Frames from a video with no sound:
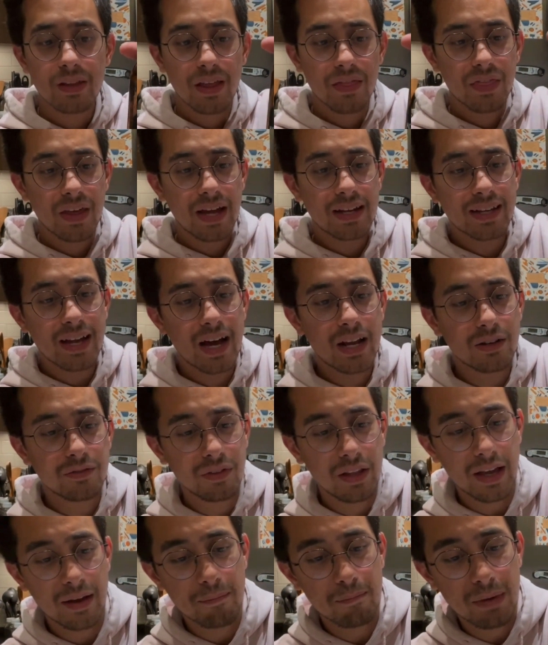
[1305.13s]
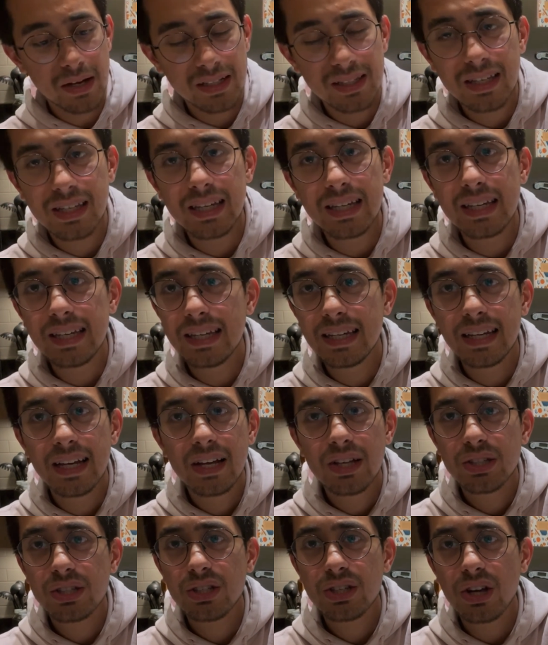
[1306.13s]
that kind of like musky
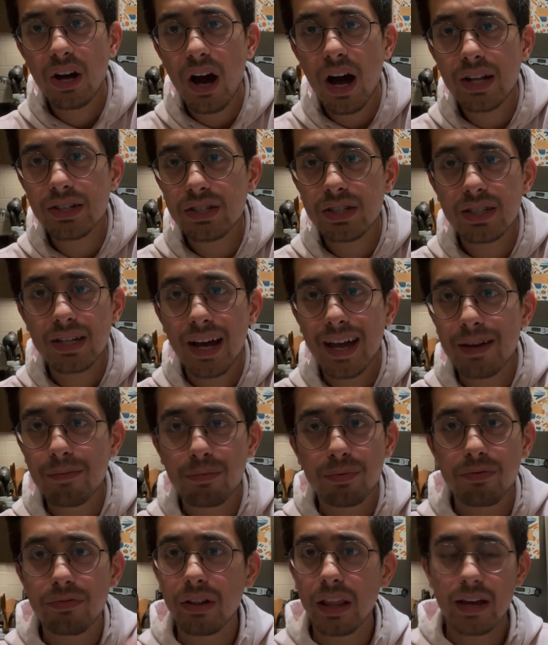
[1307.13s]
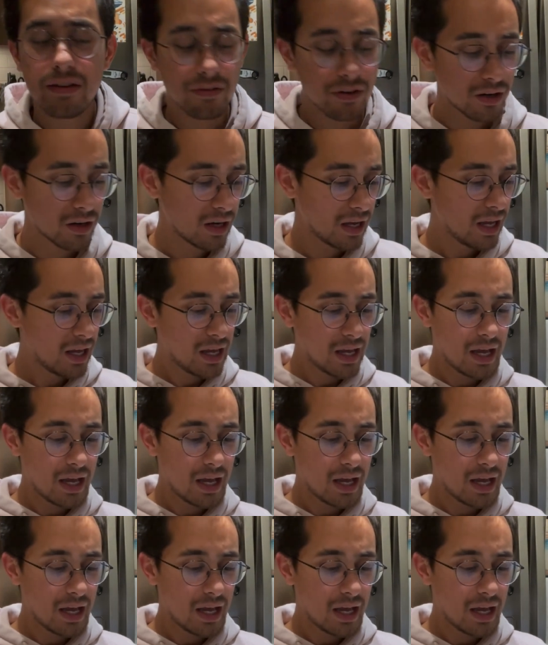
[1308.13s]
Scotch type flavor.